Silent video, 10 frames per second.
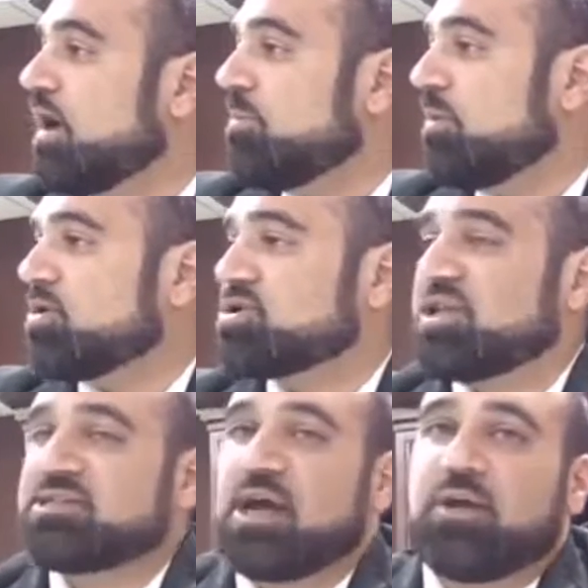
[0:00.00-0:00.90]
A person
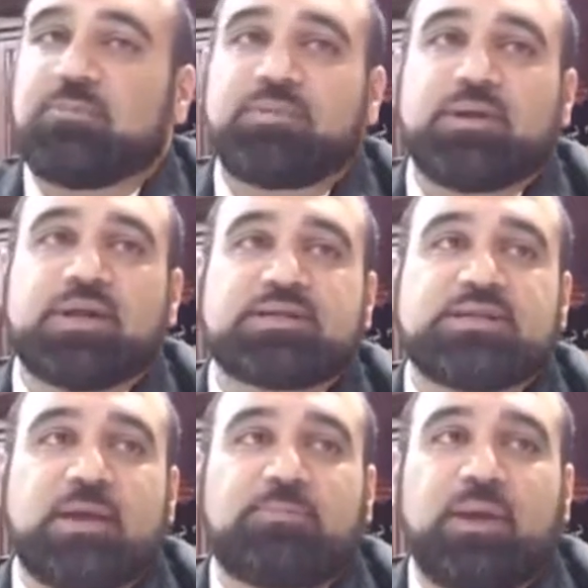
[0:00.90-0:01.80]
that's
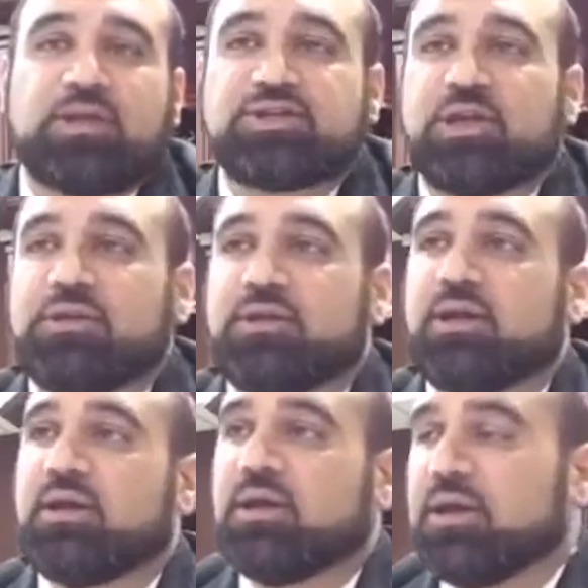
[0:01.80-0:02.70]
not patient
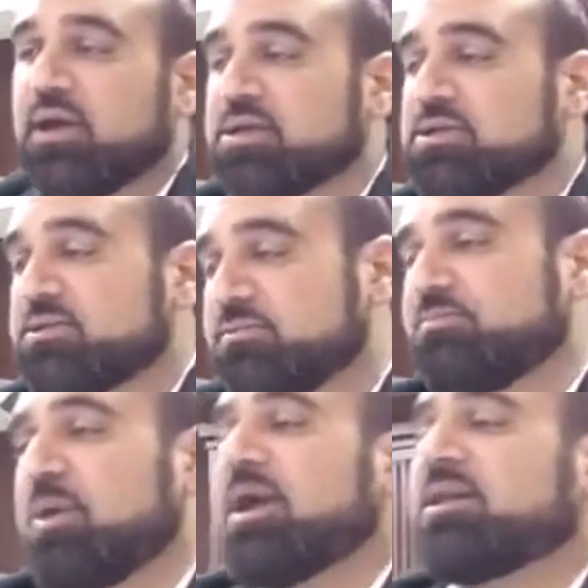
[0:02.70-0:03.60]
is
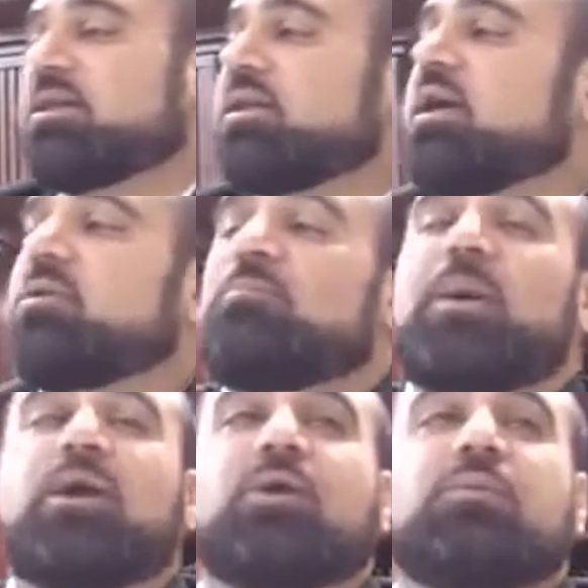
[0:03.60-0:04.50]
practically
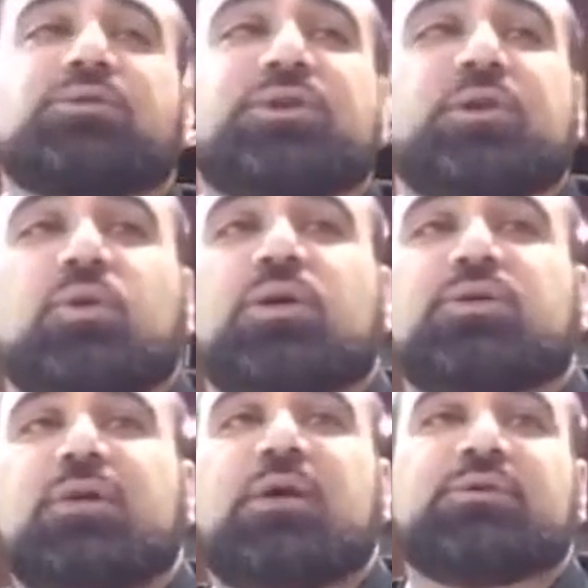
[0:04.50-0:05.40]
unbearable to the world
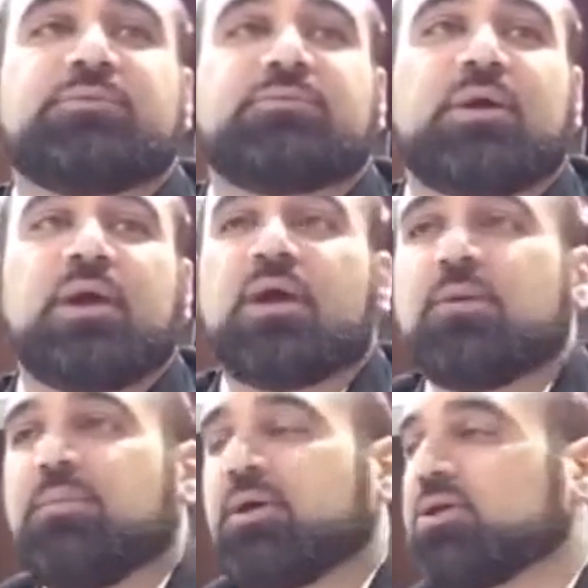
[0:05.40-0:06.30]
around them,
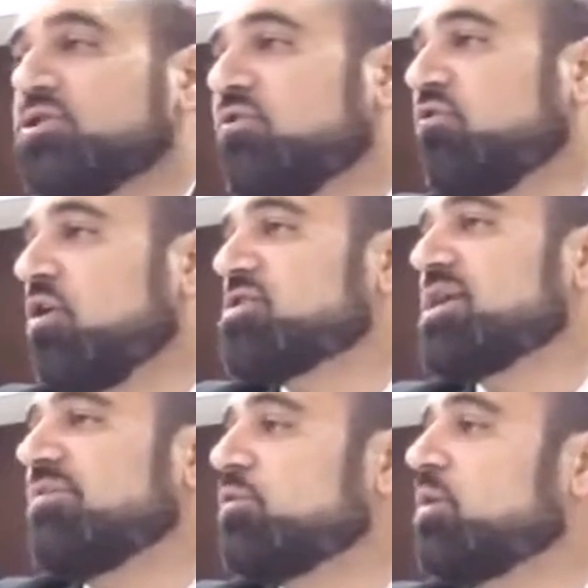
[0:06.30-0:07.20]
because you
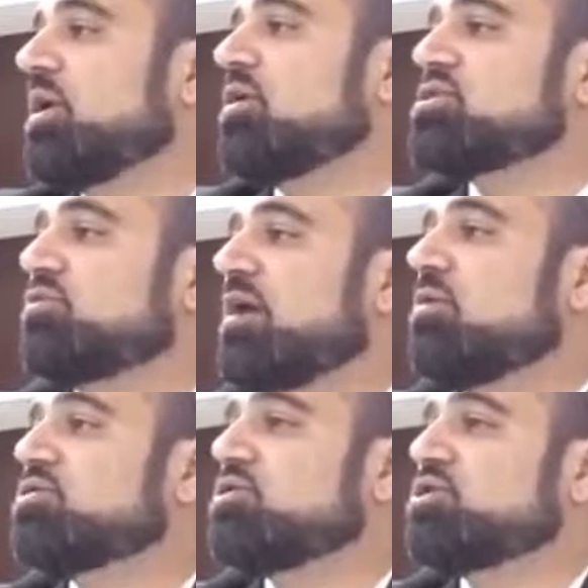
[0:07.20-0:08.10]
force everyone else
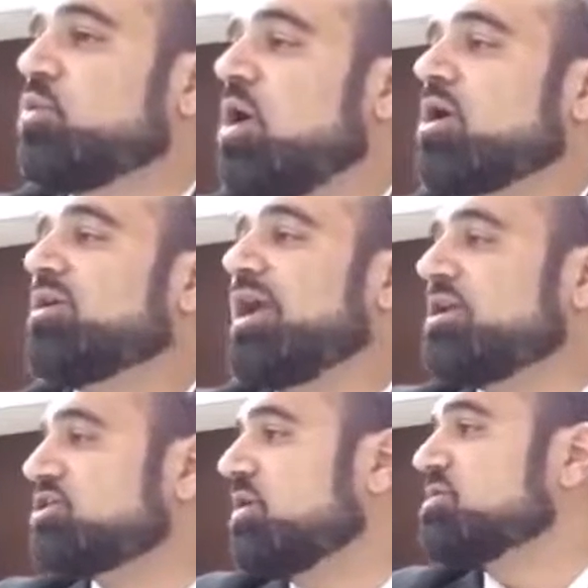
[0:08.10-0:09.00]
around you to walk on
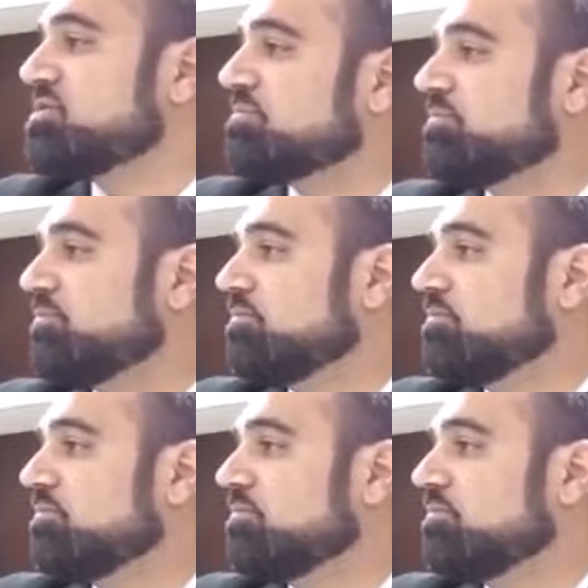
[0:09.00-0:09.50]
eggshells.